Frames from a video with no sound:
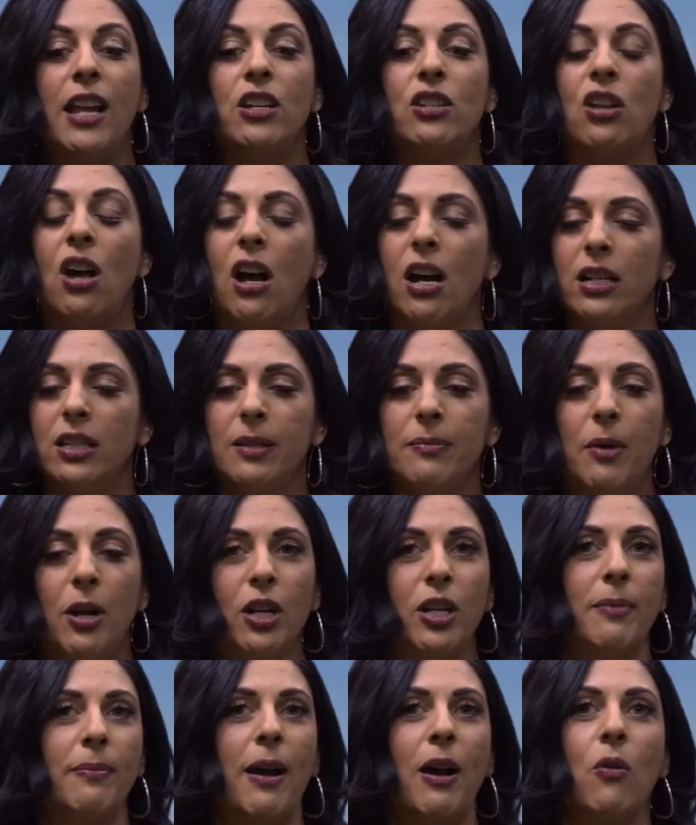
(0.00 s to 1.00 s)
talk to
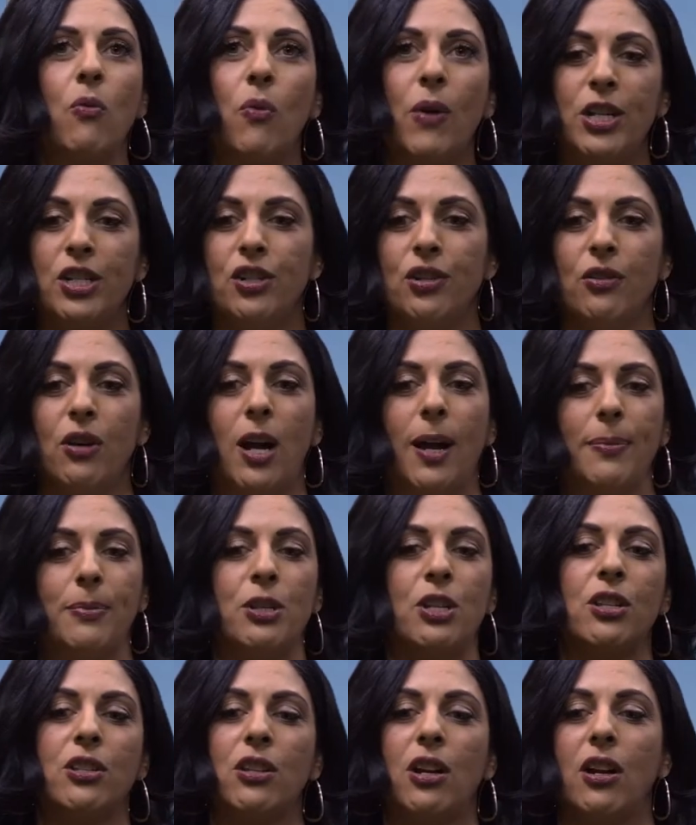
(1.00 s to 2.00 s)
Mark about what your
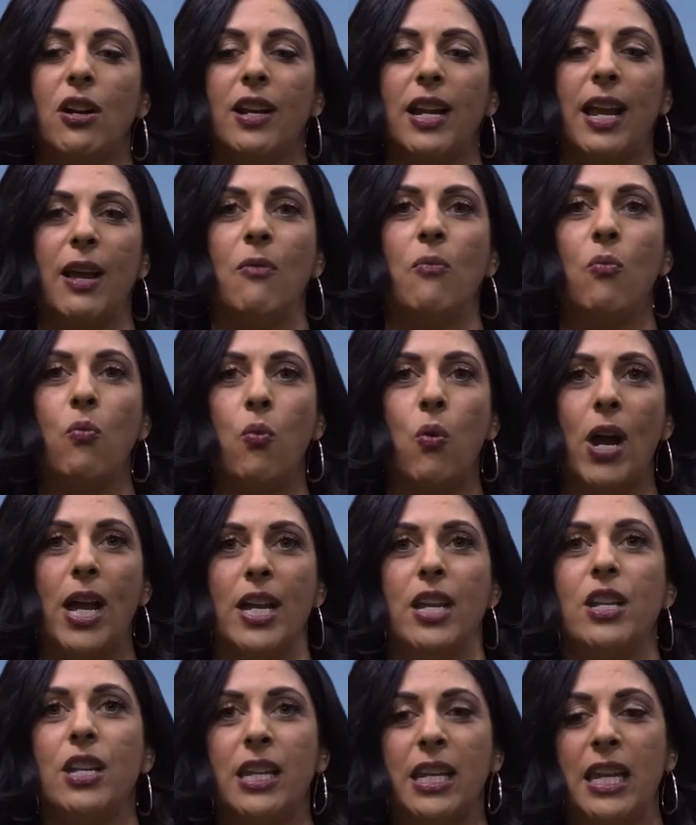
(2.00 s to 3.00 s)
options are and
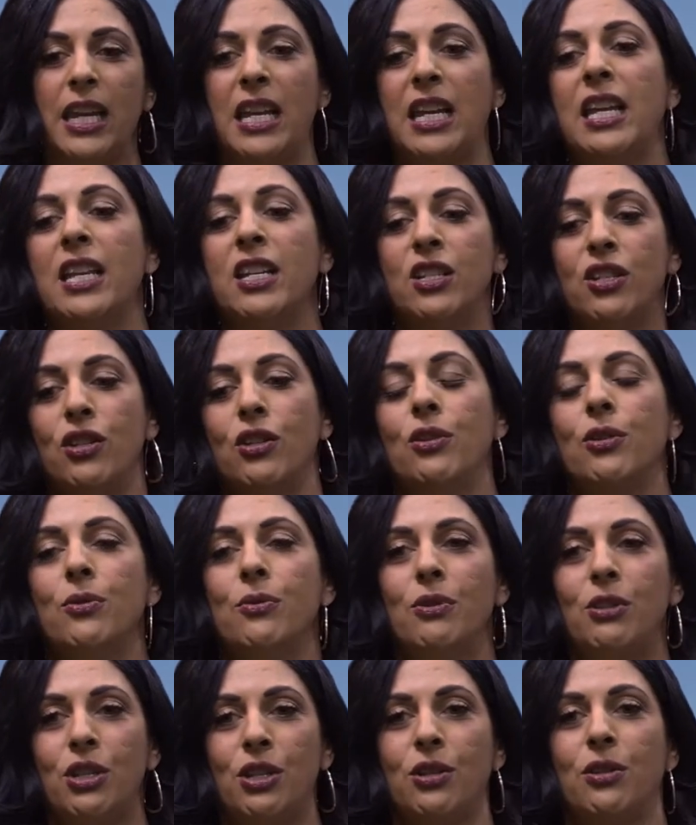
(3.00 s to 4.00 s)
what he can do
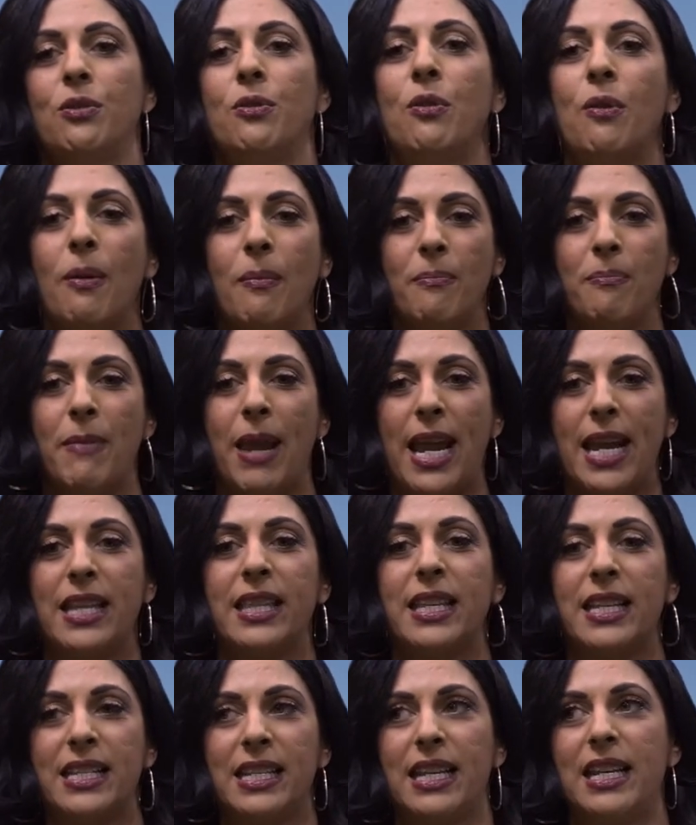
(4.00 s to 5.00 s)
to make
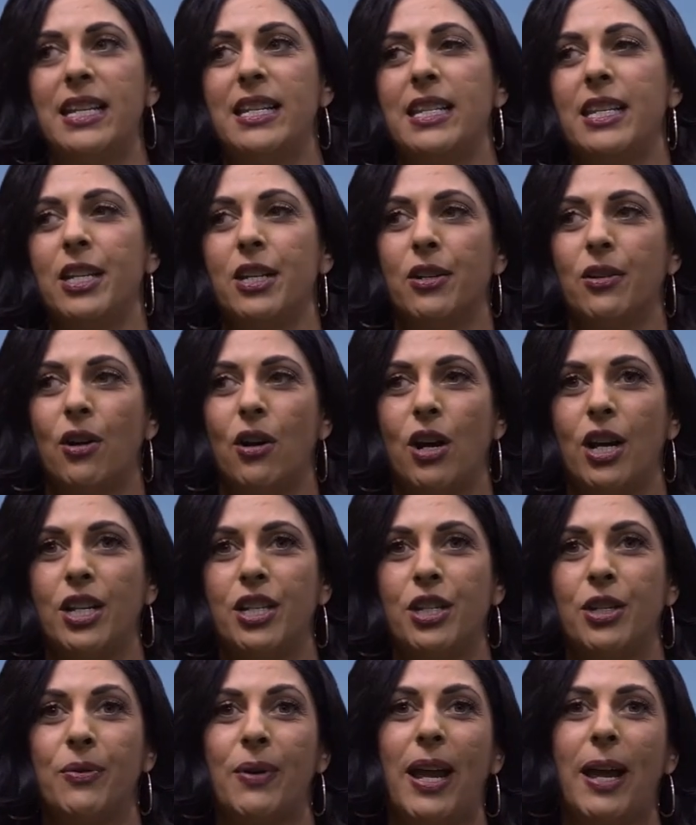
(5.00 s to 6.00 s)
this easier on
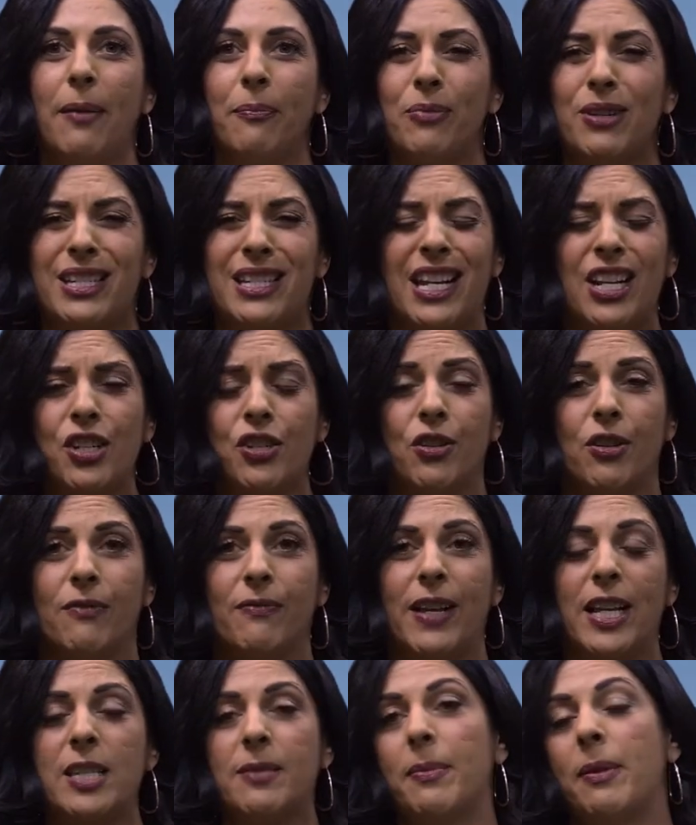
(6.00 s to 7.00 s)
you and protect your
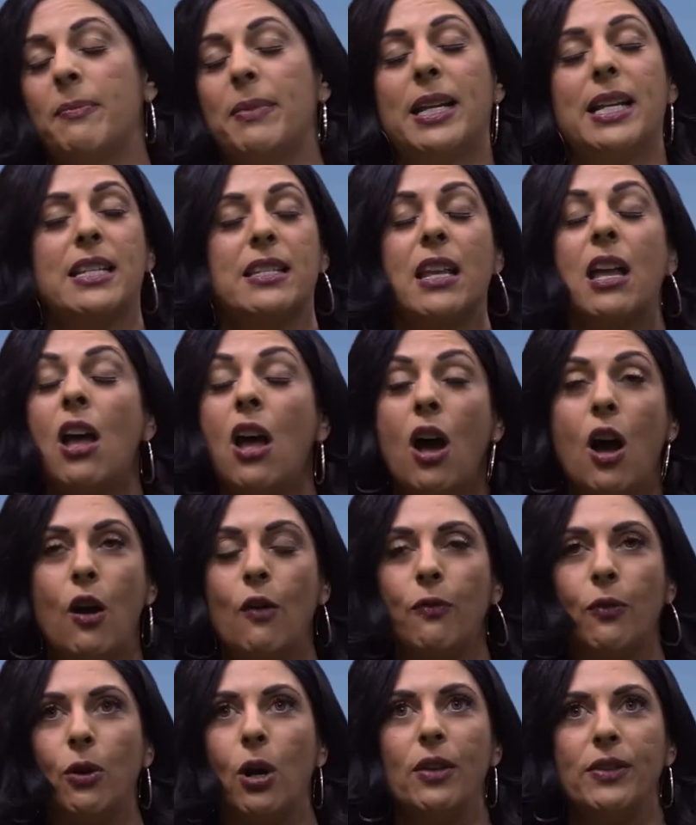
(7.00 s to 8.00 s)
investment, because
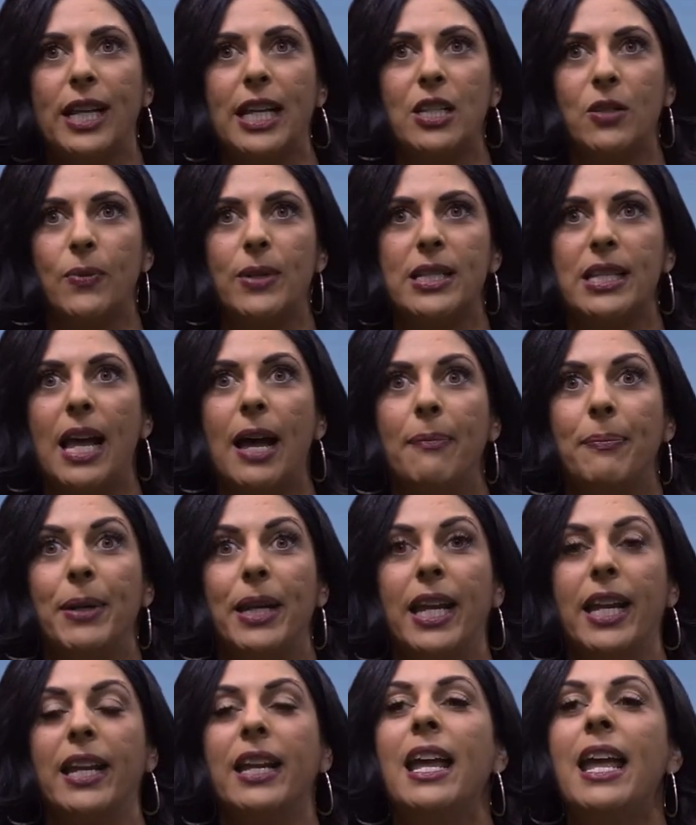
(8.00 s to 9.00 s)
overall that's what's
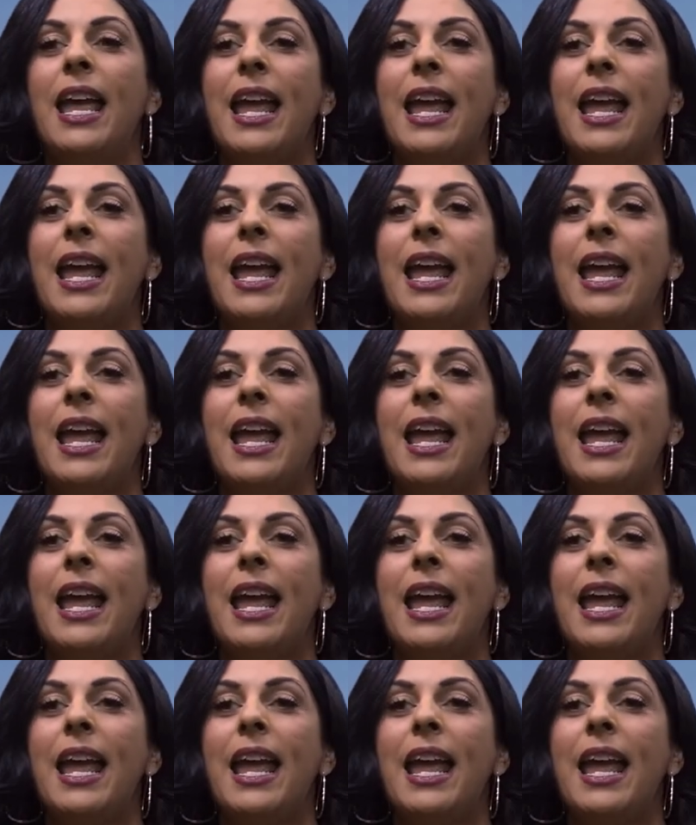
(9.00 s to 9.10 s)
happening.